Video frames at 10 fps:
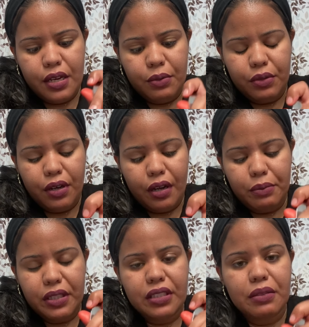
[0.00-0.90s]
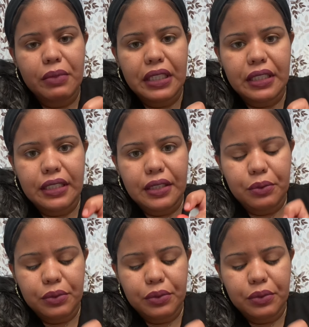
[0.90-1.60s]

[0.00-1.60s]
What got me to making it